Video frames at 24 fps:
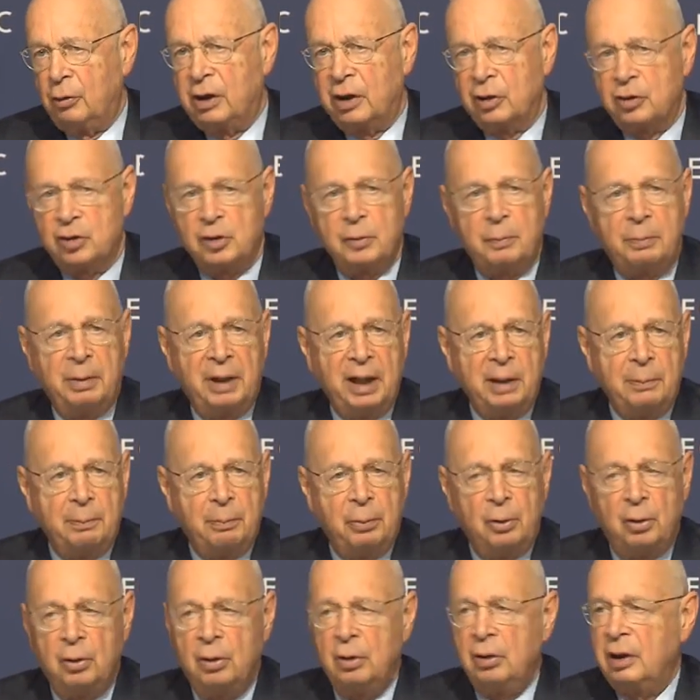just wait
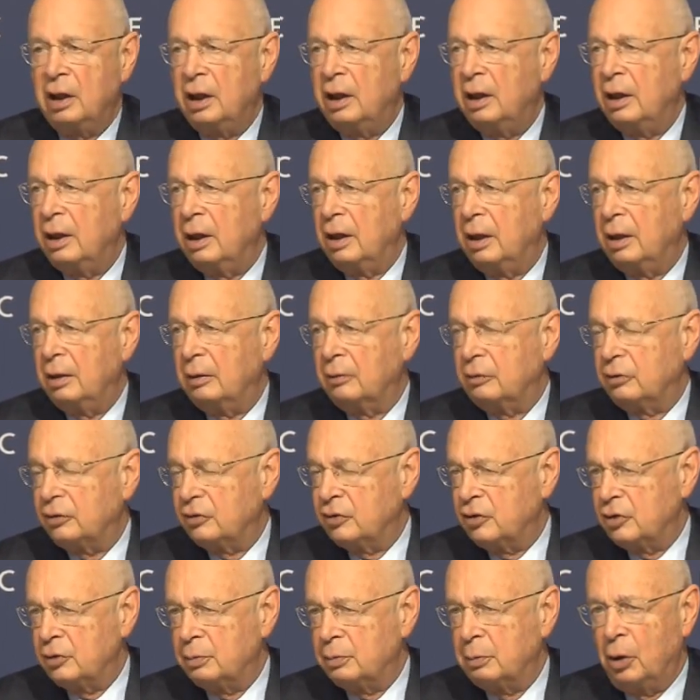till they're confident,
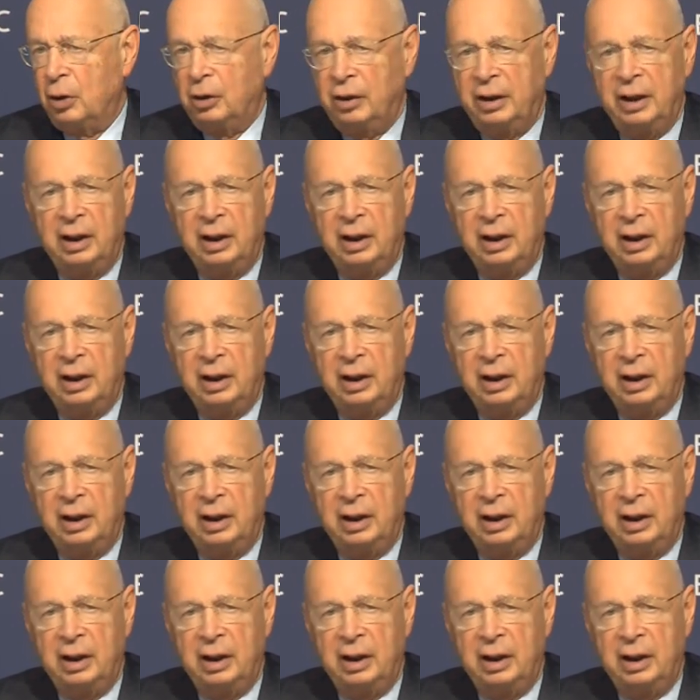right?